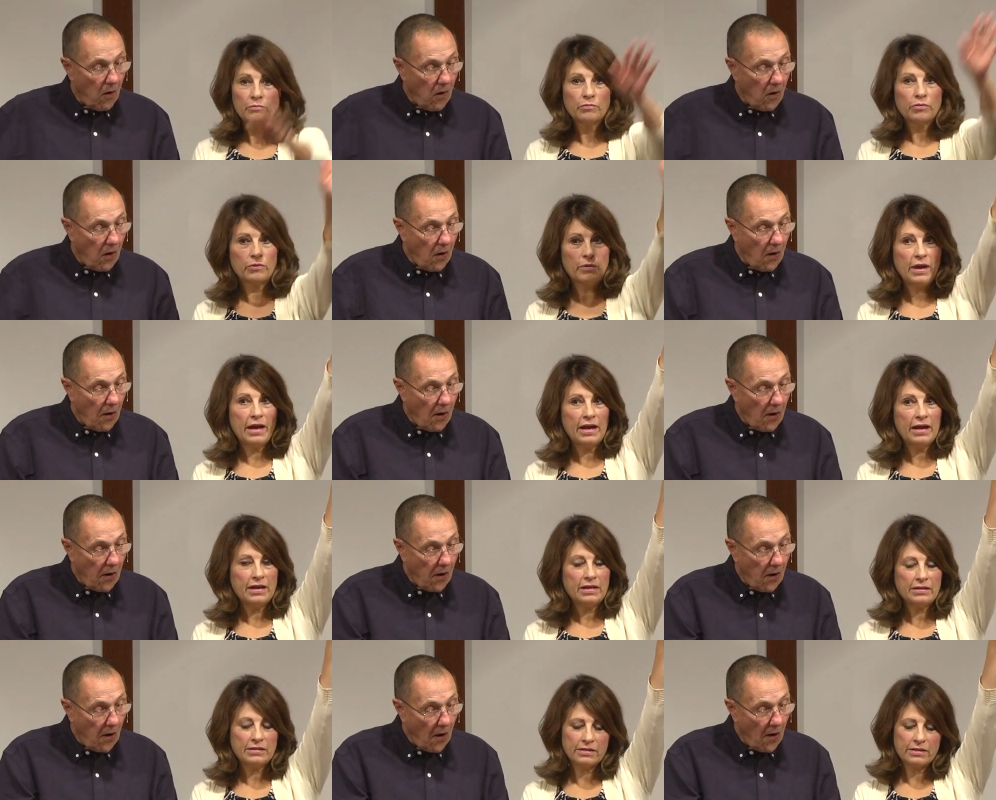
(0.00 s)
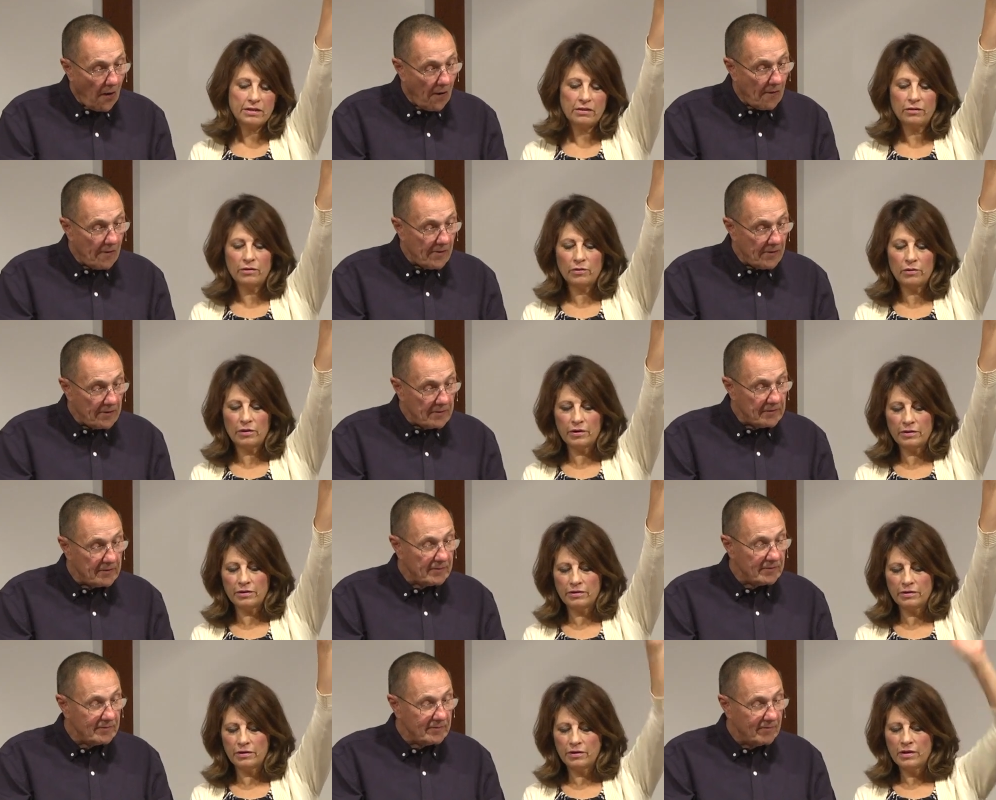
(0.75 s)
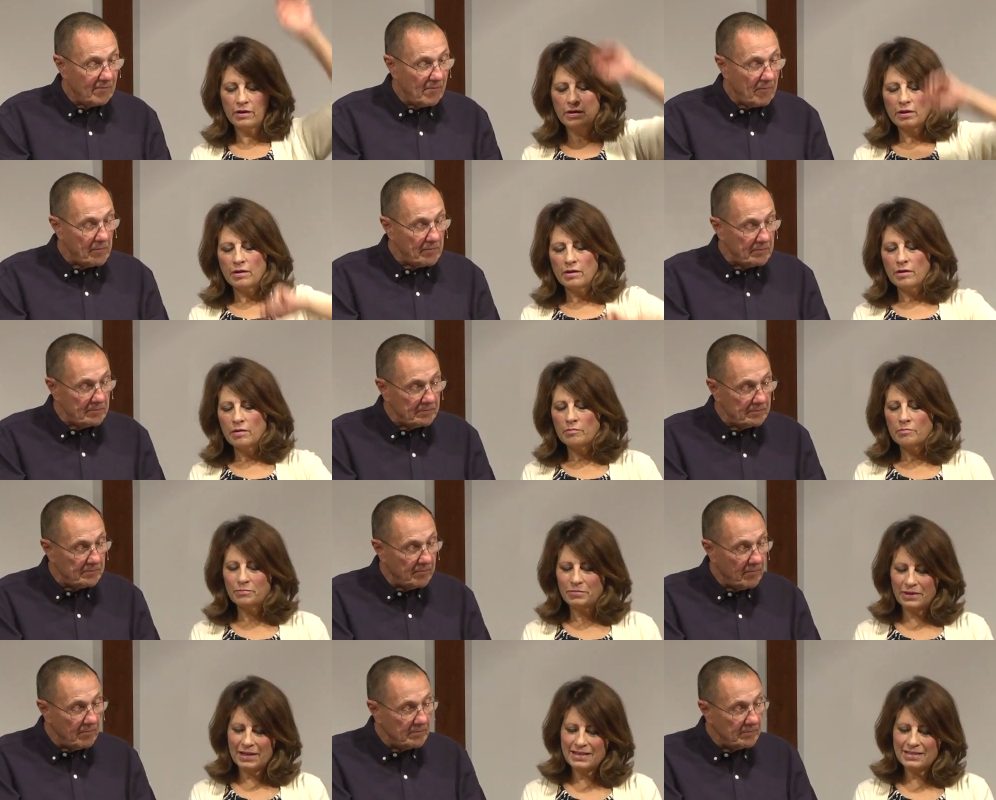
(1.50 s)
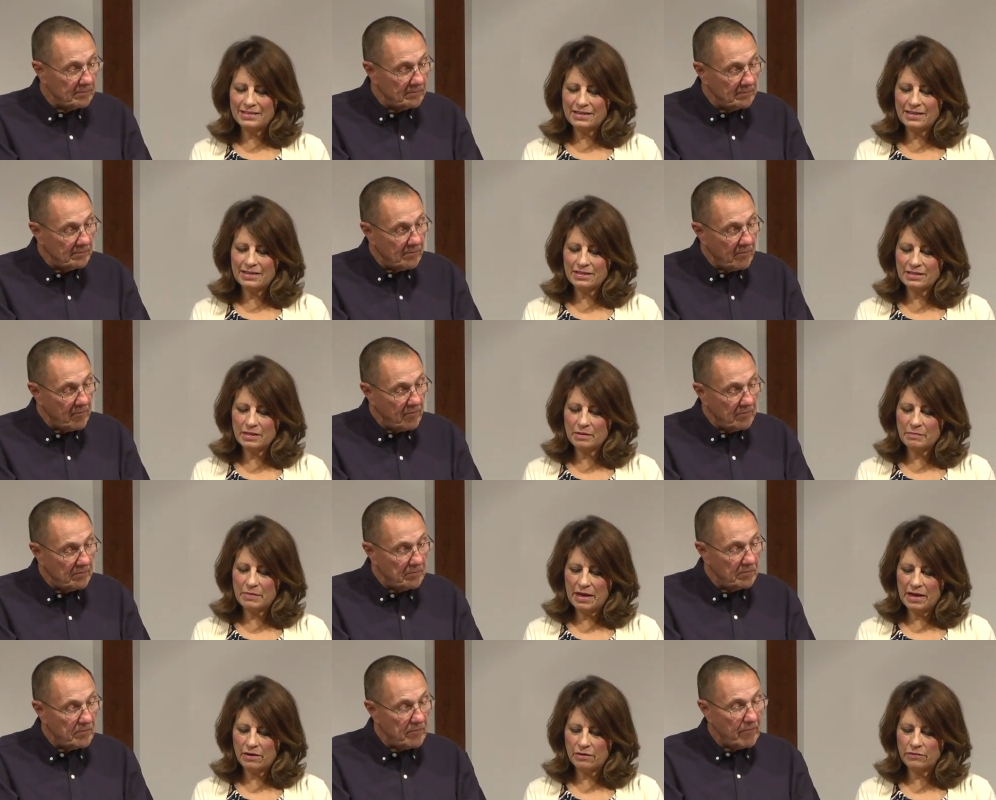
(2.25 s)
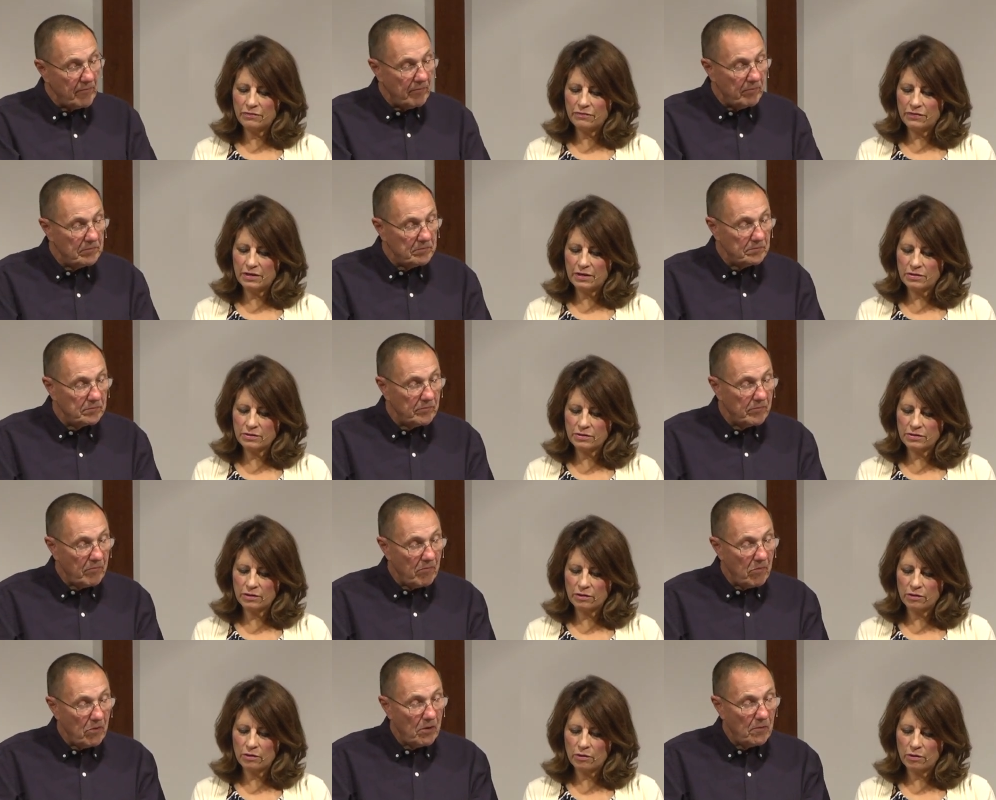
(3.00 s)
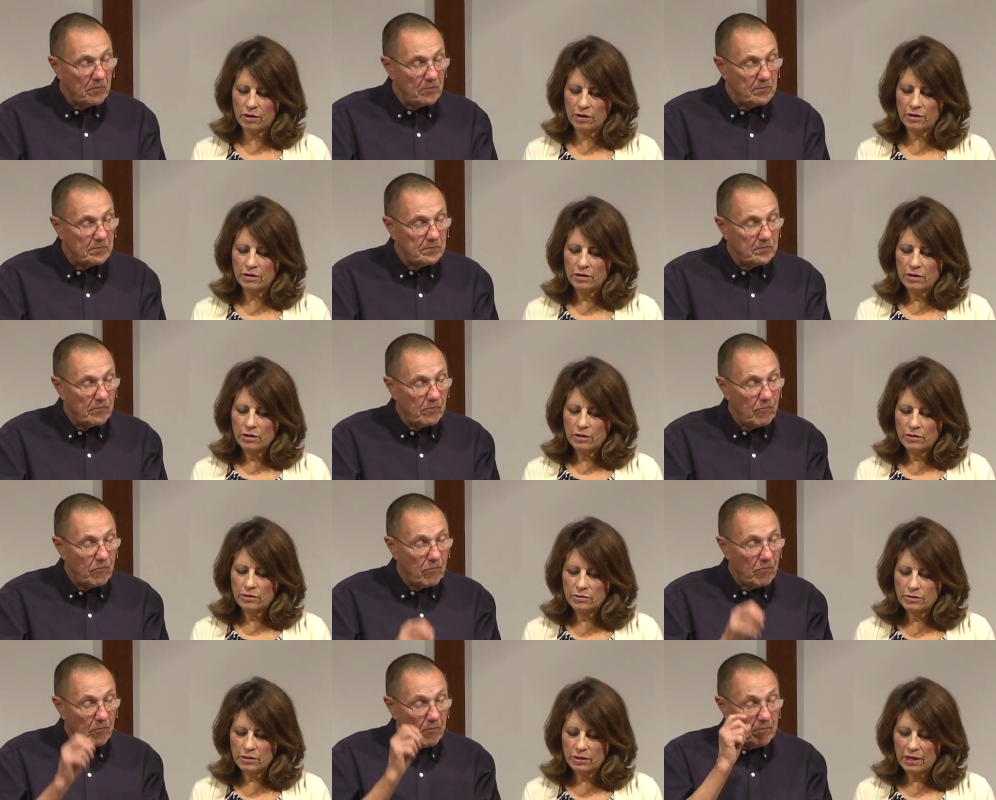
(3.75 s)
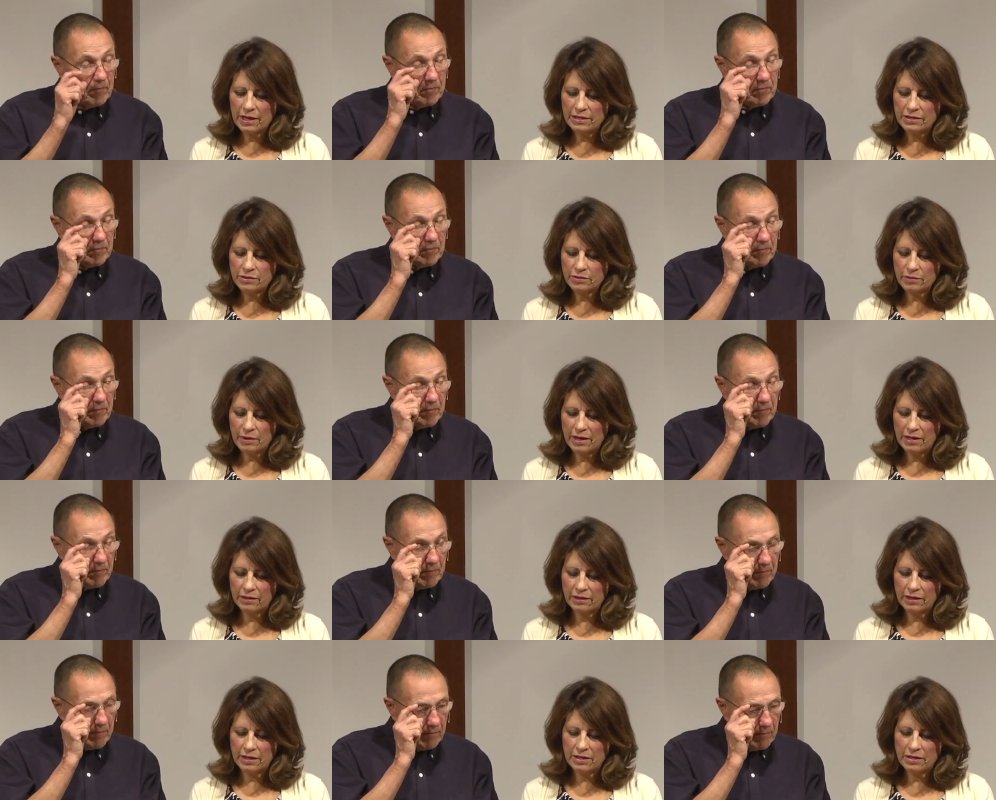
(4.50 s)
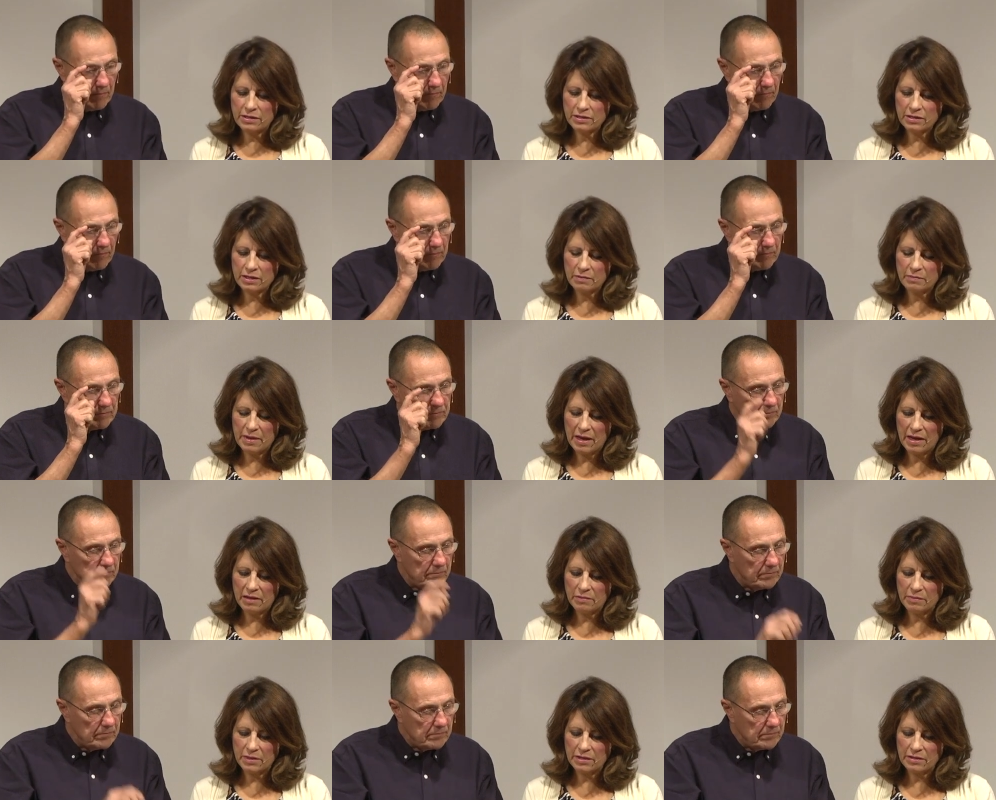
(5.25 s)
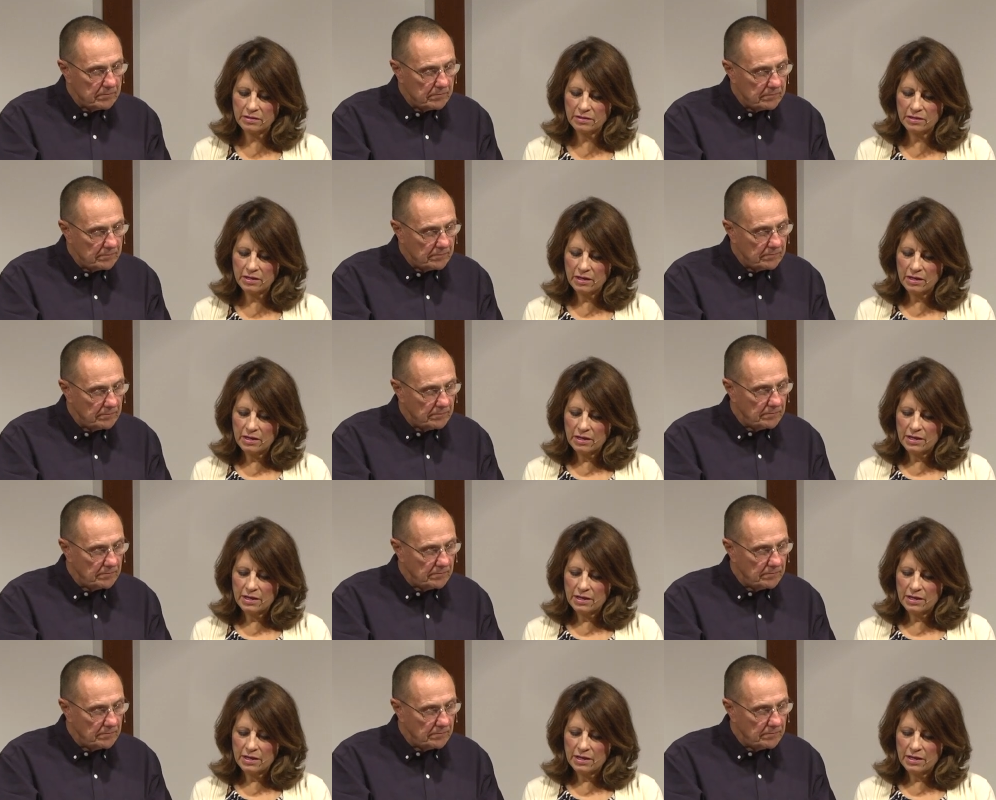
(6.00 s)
Speaker 1: Praise the Lord. Blessed is the man who fears the Lord, who delights greatly in his commandments.